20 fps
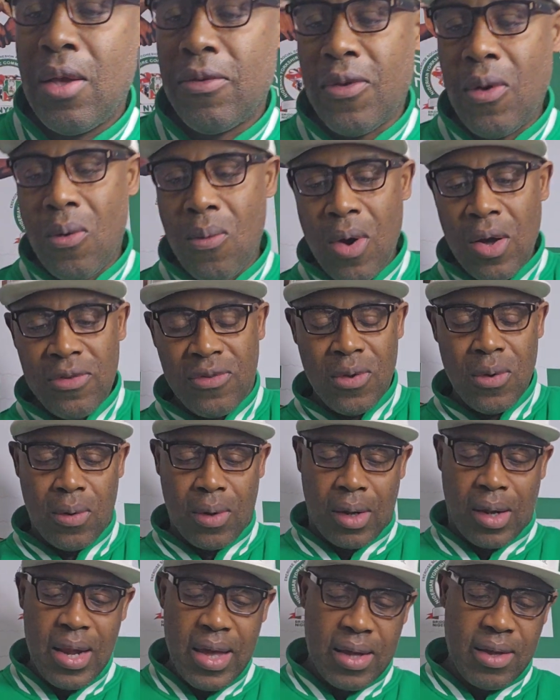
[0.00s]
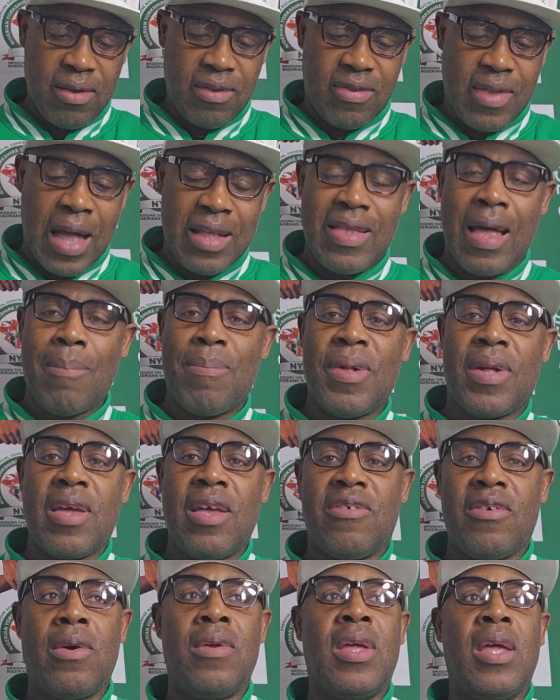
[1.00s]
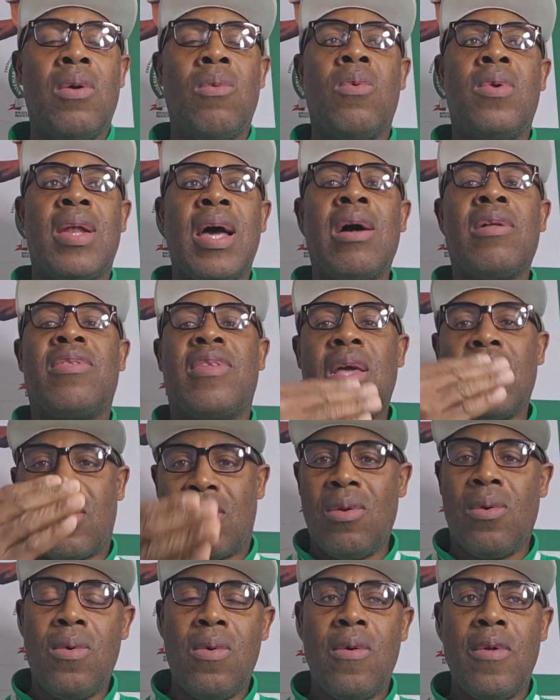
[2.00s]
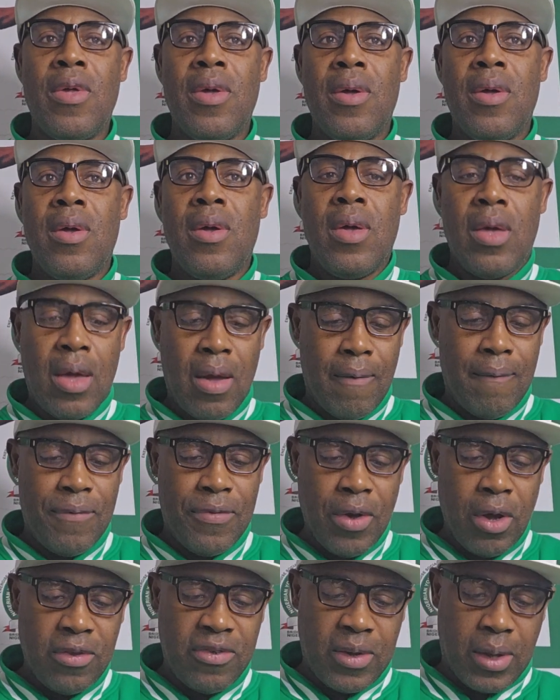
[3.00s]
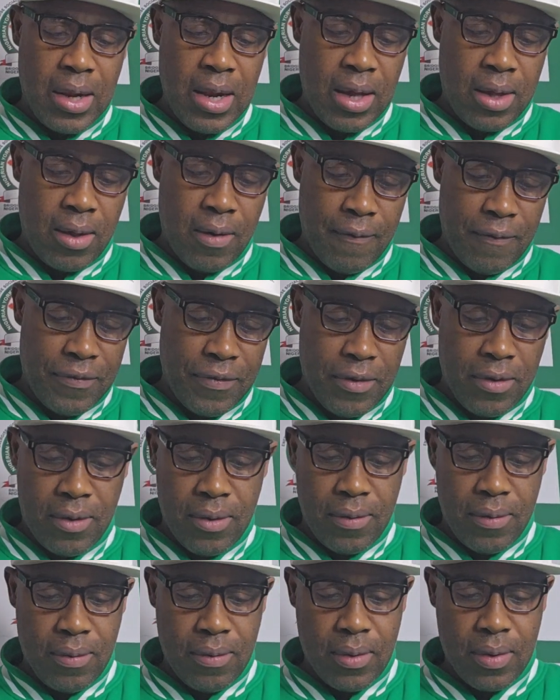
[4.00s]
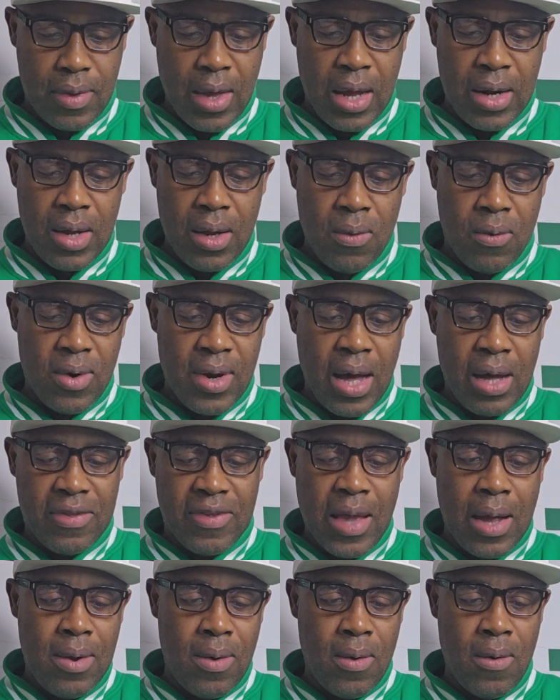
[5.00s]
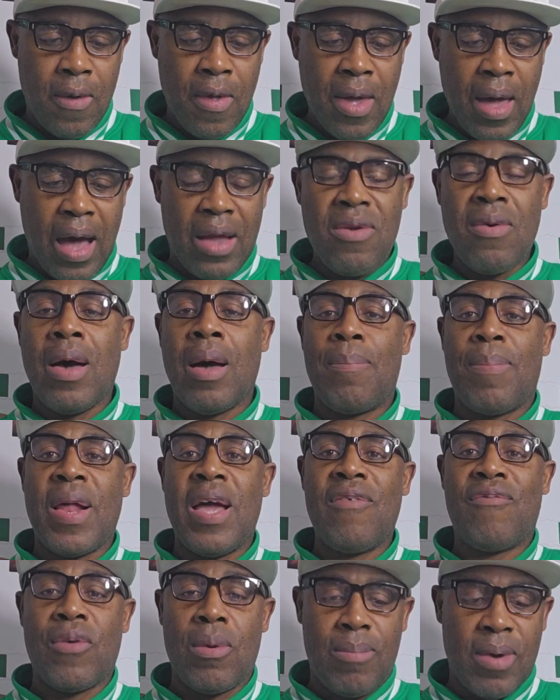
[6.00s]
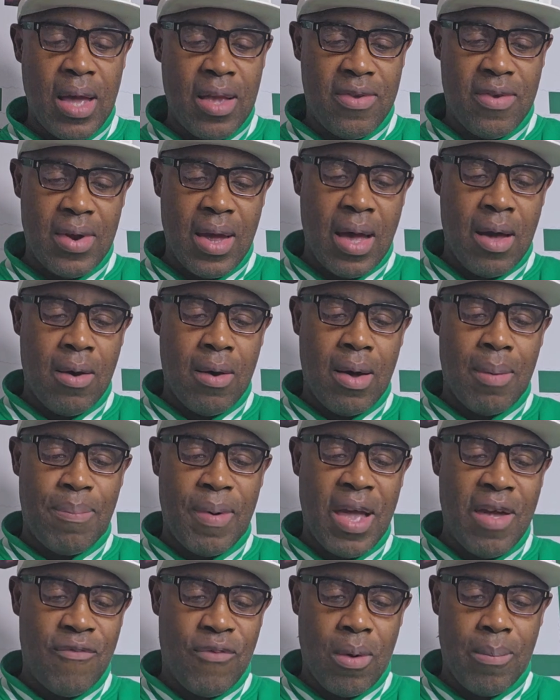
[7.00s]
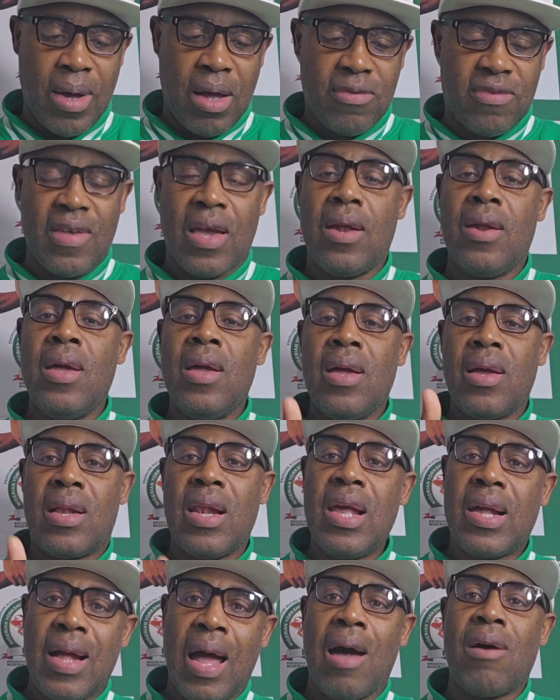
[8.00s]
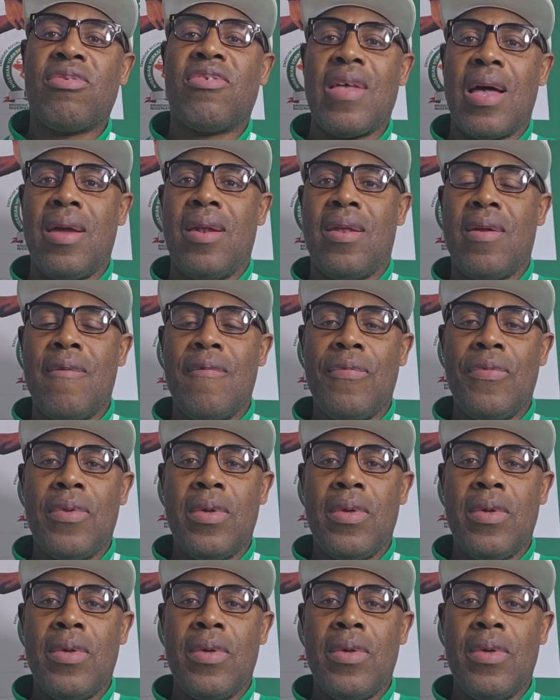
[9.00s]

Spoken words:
So once you click start application, it will now take you, just click, then it will now tell you, are you applying from Nigeria or applying from outside? Click outside.